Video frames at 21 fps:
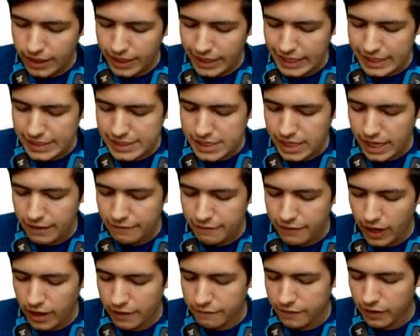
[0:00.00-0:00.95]
It's a
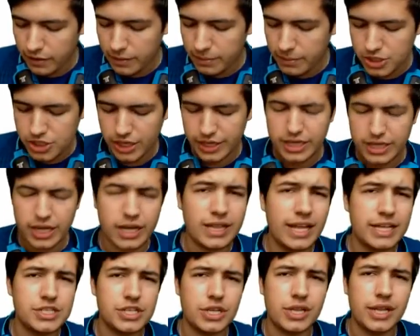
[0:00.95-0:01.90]
very much like a
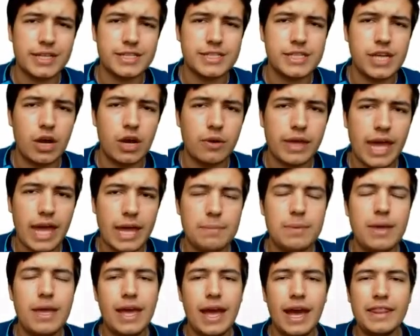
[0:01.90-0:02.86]
Clash of Clans style
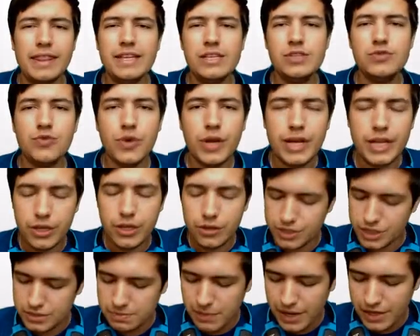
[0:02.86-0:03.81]
game, and this really
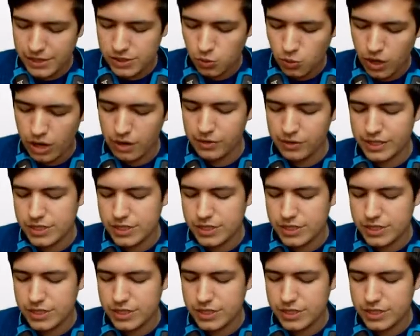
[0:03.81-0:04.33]
uses Metal well.